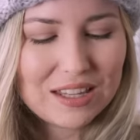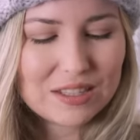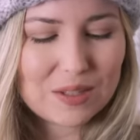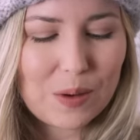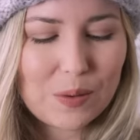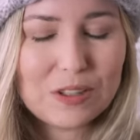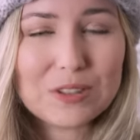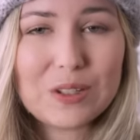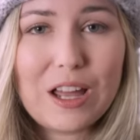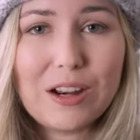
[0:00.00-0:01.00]
So there's
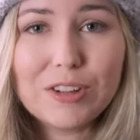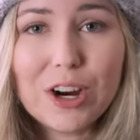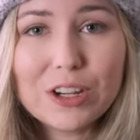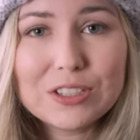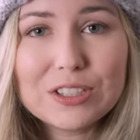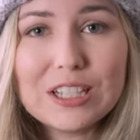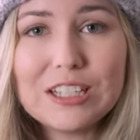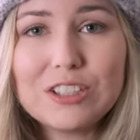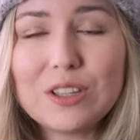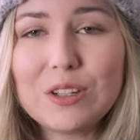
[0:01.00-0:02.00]
a lot of garter
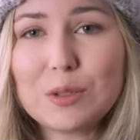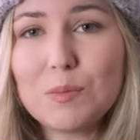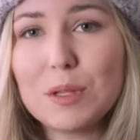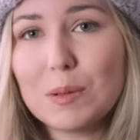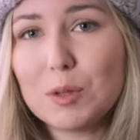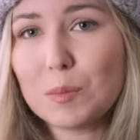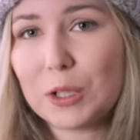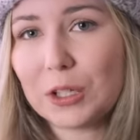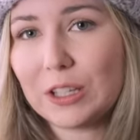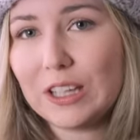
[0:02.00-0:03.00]
stitch, there's minimal
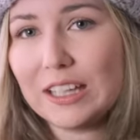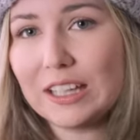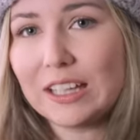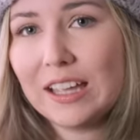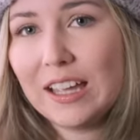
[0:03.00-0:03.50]
purling,